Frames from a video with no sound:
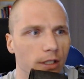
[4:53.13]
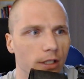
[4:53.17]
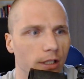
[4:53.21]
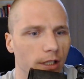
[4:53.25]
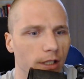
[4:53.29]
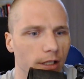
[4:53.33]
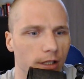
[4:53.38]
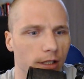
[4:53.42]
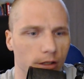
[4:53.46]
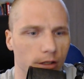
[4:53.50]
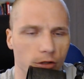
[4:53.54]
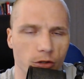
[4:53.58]

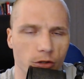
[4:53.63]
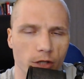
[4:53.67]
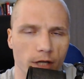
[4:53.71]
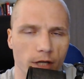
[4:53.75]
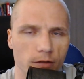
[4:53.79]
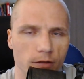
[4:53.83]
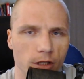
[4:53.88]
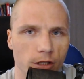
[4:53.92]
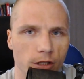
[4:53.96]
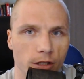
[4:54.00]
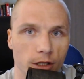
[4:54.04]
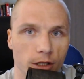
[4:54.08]
Do you have a
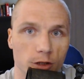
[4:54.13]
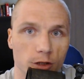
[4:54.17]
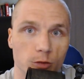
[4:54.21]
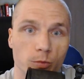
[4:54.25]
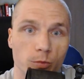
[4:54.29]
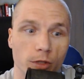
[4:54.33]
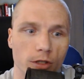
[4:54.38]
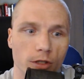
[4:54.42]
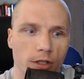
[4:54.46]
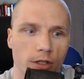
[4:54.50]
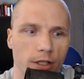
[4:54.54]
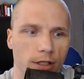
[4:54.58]
good
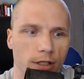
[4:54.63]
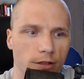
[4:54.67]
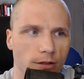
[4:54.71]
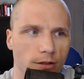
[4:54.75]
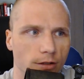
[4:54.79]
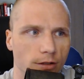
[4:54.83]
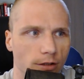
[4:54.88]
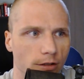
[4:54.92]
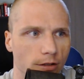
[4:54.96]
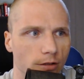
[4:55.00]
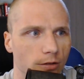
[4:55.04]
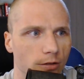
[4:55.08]

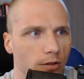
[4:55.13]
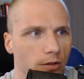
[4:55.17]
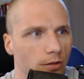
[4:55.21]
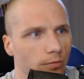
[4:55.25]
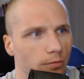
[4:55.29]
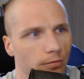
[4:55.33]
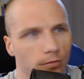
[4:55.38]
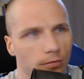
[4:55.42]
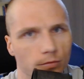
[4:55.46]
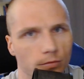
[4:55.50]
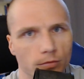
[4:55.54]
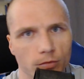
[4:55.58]
experience? You
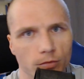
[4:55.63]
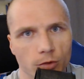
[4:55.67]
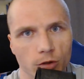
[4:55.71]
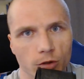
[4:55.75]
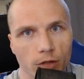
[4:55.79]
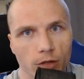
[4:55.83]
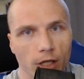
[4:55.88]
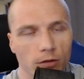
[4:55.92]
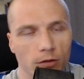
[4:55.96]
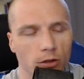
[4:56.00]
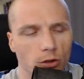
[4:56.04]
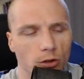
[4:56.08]

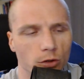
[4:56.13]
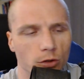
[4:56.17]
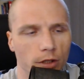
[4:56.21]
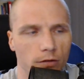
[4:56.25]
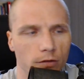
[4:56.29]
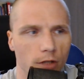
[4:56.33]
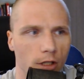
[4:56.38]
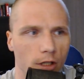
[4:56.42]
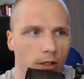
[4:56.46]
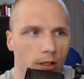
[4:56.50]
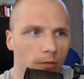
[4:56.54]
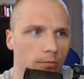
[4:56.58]
never driven
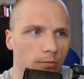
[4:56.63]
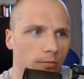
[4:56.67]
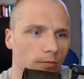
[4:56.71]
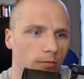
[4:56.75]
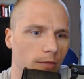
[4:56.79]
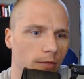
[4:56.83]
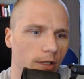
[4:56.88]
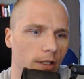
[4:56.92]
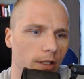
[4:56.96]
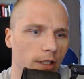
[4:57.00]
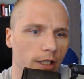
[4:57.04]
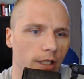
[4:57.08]
them?
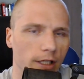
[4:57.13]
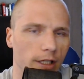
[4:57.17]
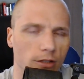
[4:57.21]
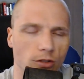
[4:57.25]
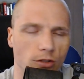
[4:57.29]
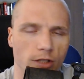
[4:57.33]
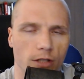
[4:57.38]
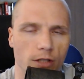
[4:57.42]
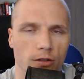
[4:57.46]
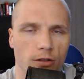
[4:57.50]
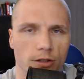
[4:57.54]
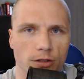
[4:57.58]

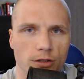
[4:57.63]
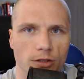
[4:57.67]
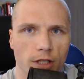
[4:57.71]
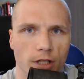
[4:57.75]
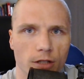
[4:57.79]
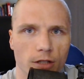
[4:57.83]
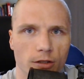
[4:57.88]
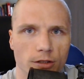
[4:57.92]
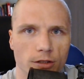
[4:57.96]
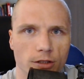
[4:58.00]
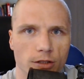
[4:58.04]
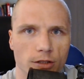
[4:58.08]
Etc.,
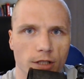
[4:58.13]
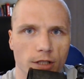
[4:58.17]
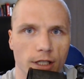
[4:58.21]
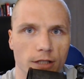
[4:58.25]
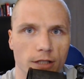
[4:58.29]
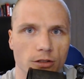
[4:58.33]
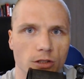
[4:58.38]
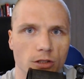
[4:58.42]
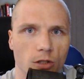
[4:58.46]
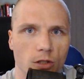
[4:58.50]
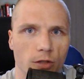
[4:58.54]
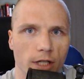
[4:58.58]
etc. Just let
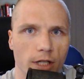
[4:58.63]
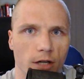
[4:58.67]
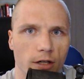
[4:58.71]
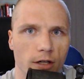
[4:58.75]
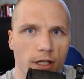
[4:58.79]
us know down in the